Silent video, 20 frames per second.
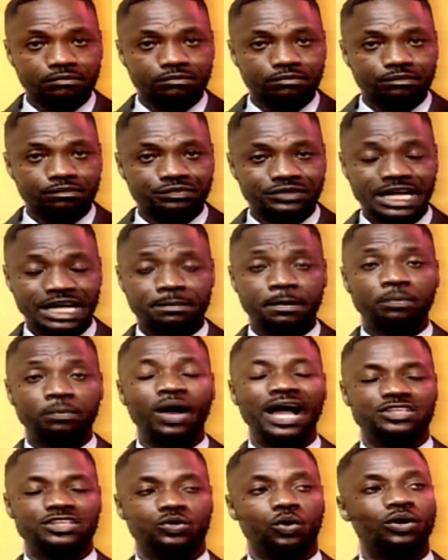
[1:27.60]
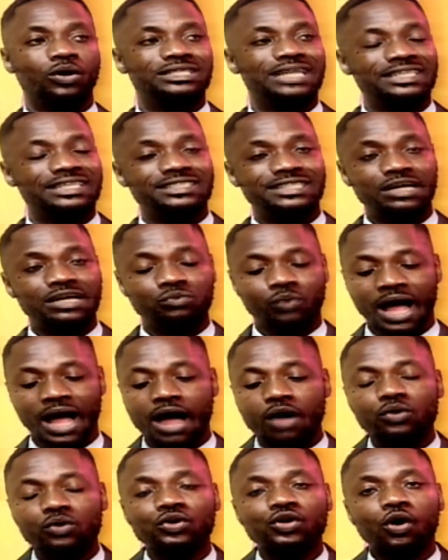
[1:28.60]
that people had to understand
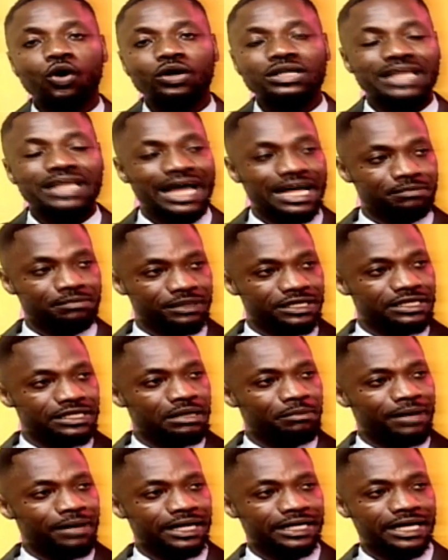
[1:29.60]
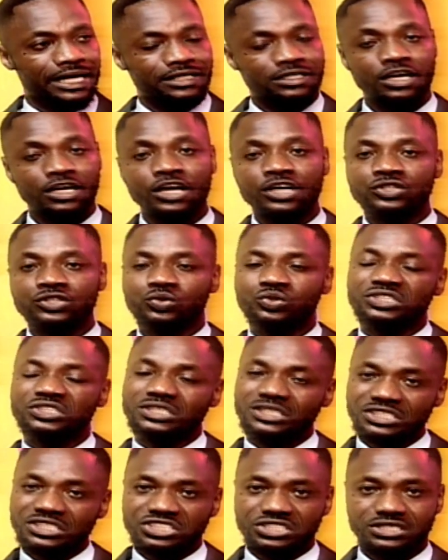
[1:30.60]
how long they had been in the market to
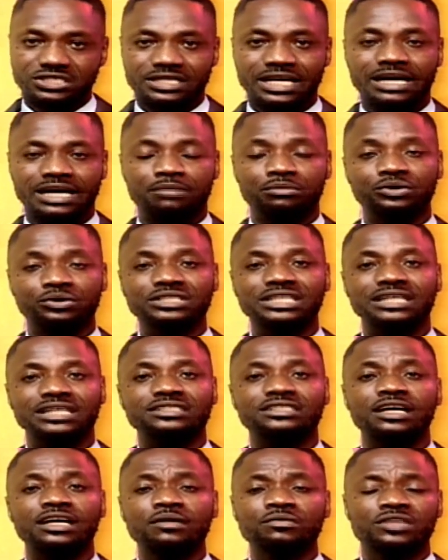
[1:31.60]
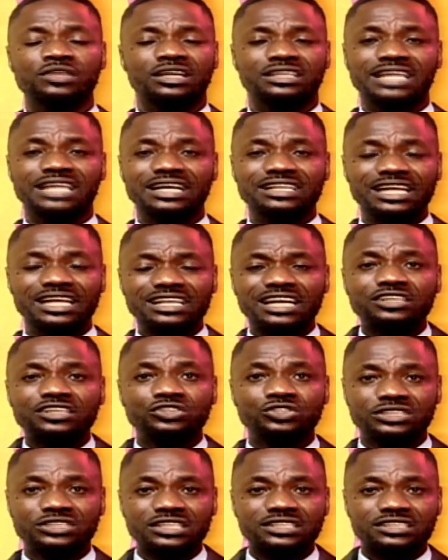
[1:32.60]
teach the Cameroonians that
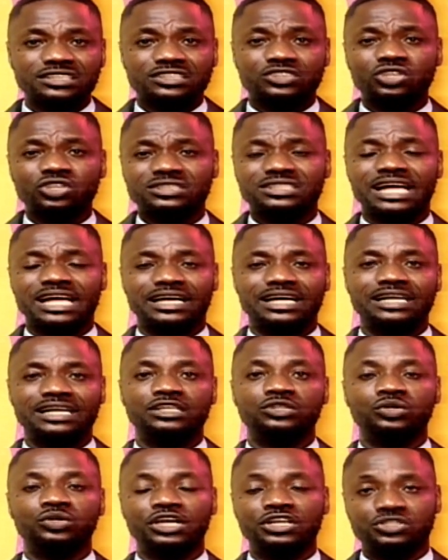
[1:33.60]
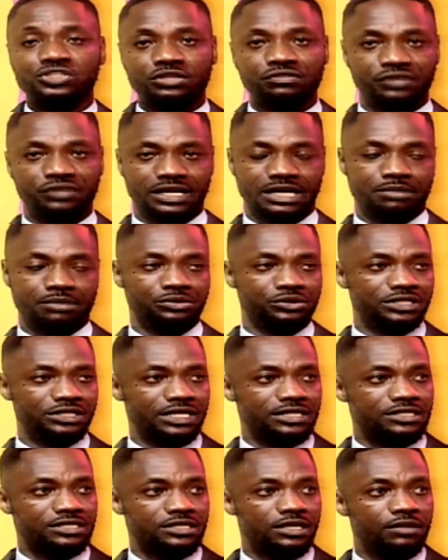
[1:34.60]
this is just like an education for the
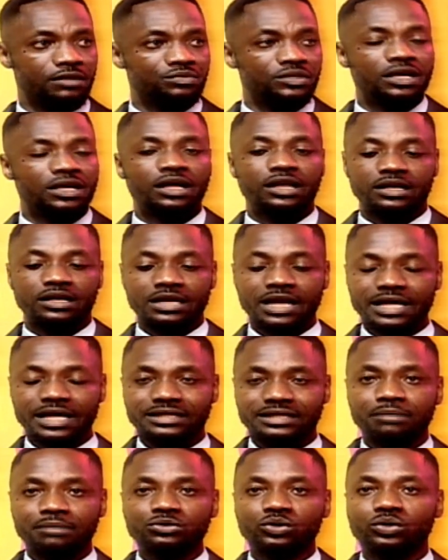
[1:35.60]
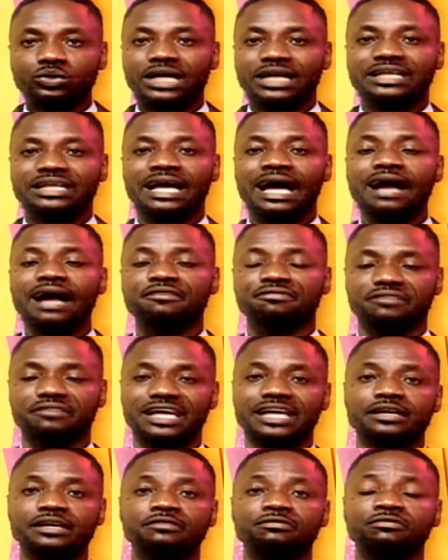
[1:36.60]
Cameroonians. Let them know that they have
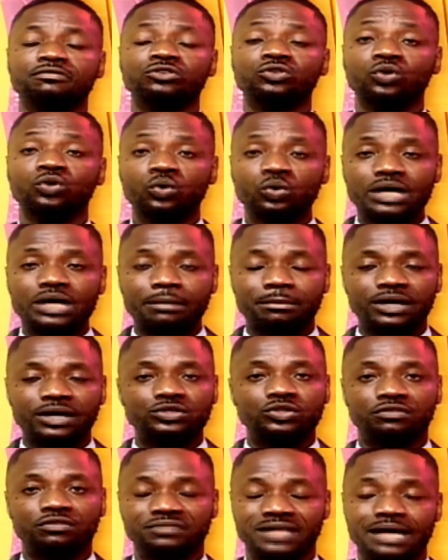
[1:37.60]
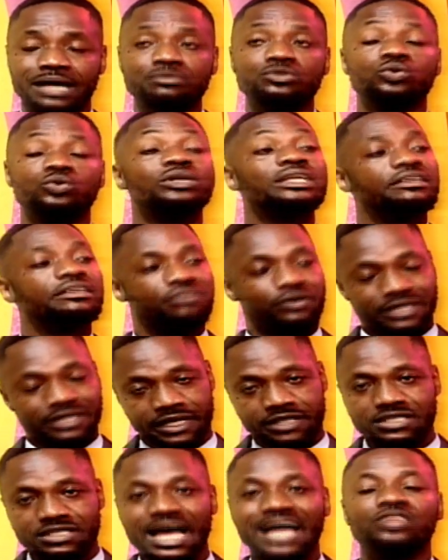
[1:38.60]
a good amount of time to live on
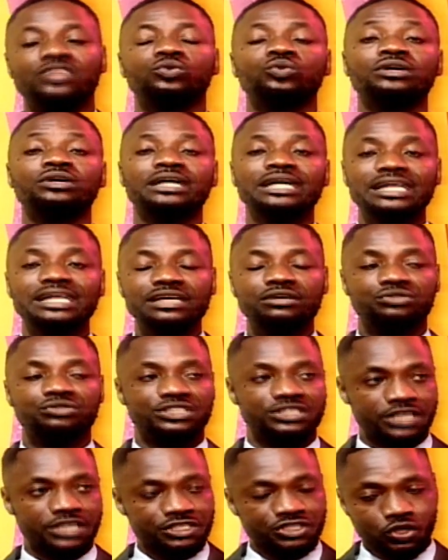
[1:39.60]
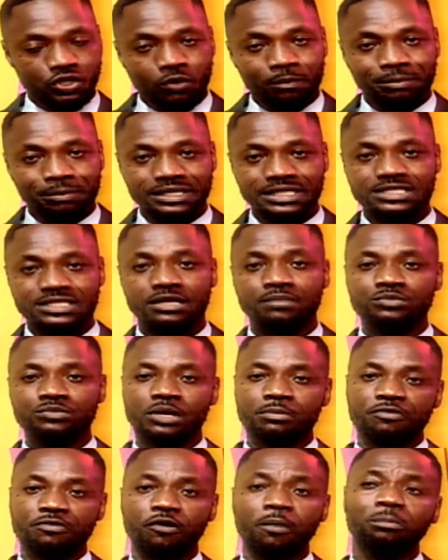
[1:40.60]
it and to really research companies
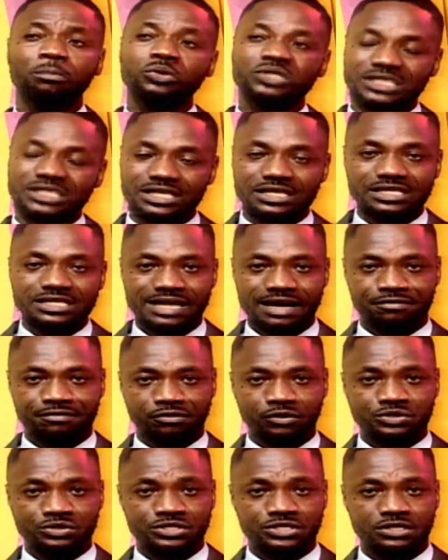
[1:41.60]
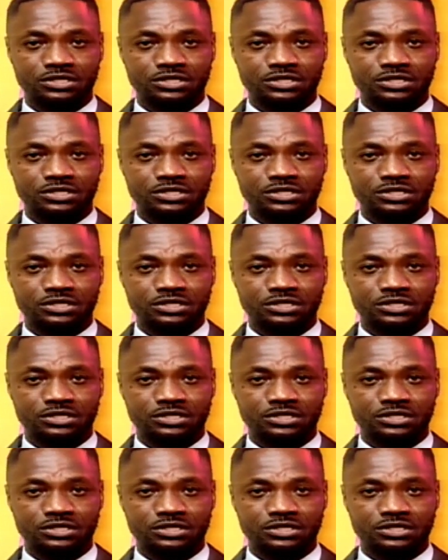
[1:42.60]
before putting in their funds.